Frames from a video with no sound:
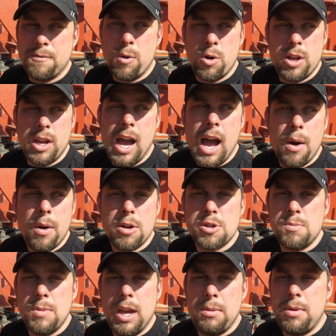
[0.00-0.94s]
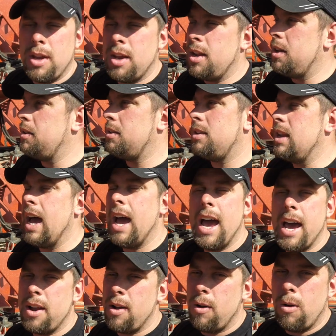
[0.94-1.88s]
40 hours maybe in it,
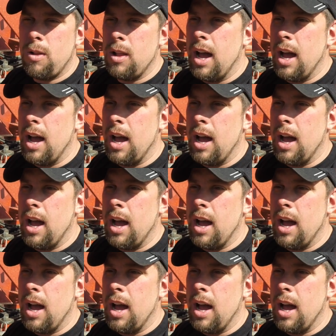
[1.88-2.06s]
not a whole